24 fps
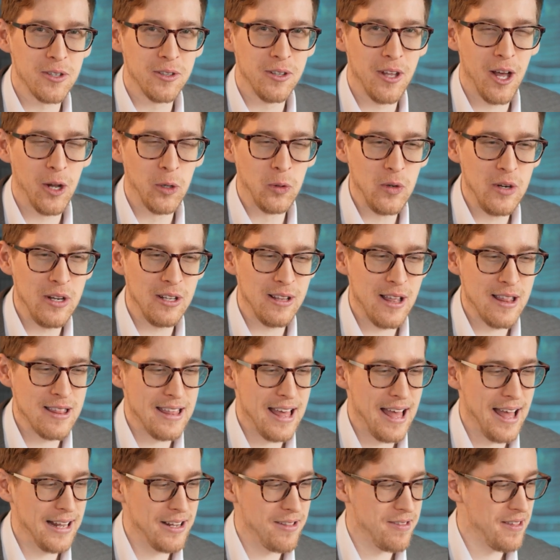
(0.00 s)
not real and
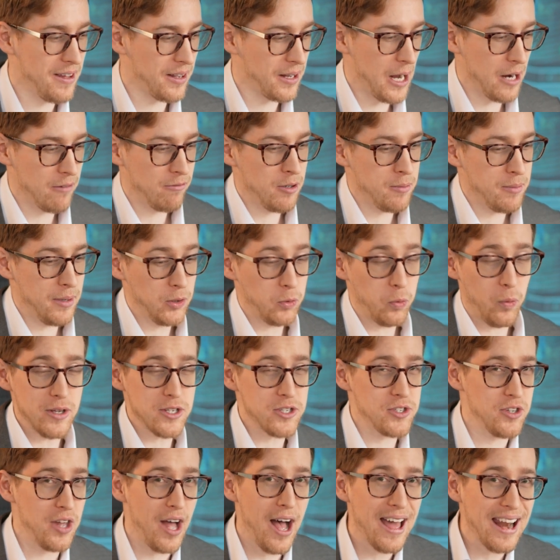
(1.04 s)
that the government was
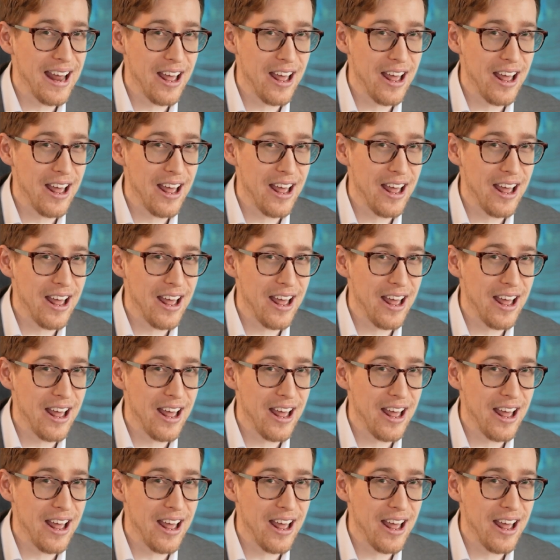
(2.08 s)
not